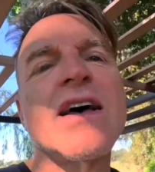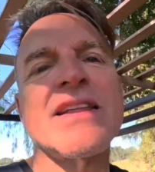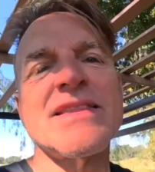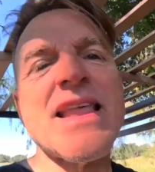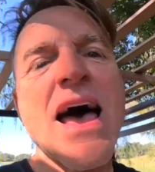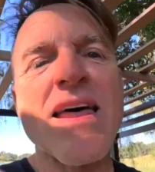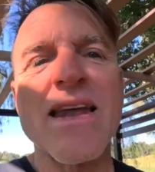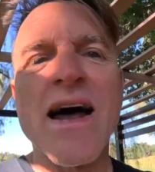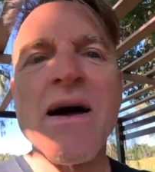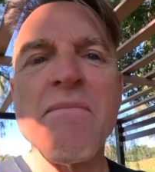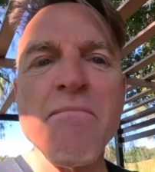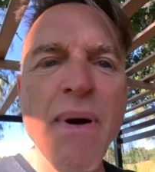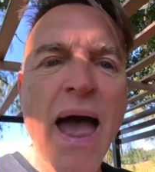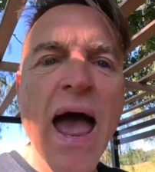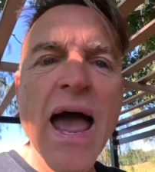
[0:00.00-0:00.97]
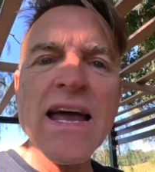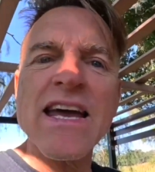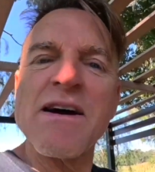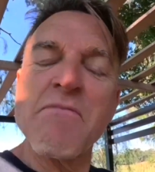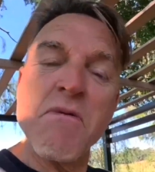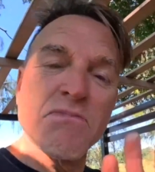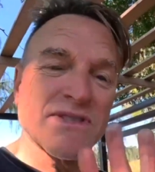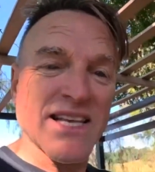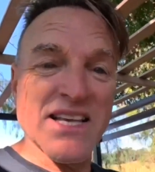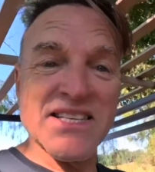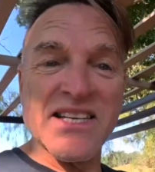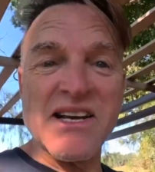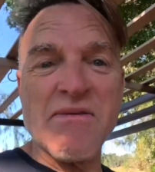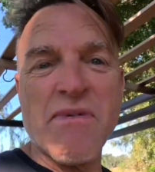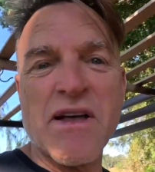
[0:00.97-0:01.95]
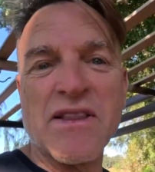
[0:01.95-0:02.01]
Now that I'm back, I'm
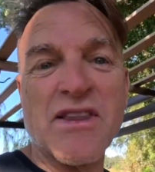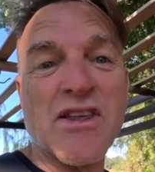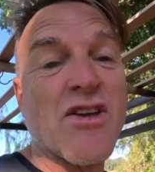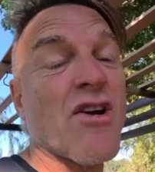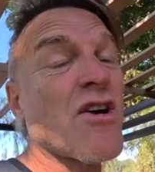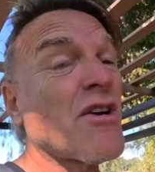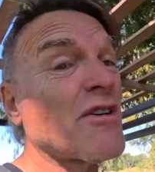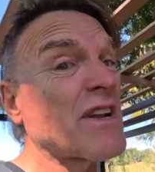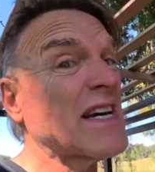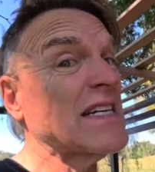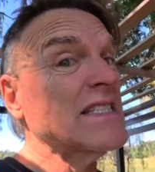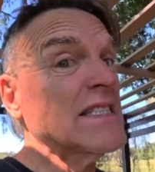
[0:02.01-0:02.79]
obsessing about the yard.